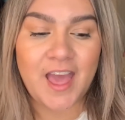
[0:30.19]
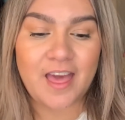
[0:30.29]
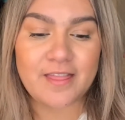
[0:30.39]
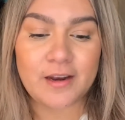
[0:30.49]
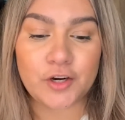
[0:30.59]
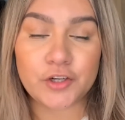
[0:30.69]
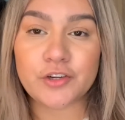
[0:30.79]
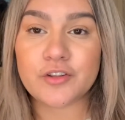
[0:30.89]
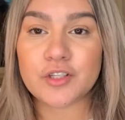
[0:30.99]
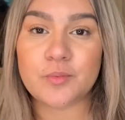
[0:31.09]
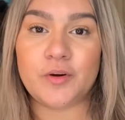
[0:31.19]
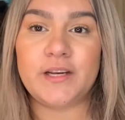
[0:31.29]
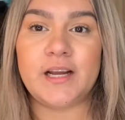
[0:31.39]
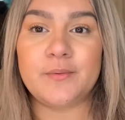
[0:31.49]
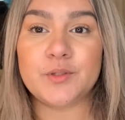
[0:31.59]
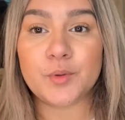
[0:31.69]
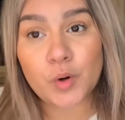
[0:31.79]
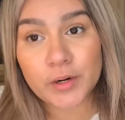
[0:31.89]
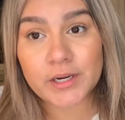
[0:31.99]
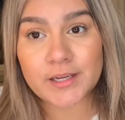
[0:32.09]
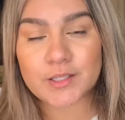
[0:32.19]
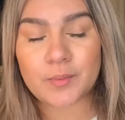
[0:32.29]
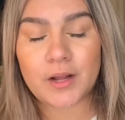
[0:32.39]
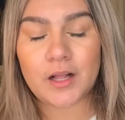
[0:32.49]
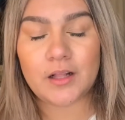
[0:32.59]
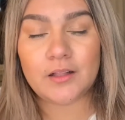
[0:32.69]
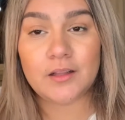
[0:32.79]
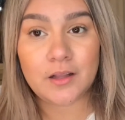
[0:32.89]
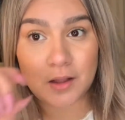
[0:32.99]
And then earlier this morning, I was recording as well,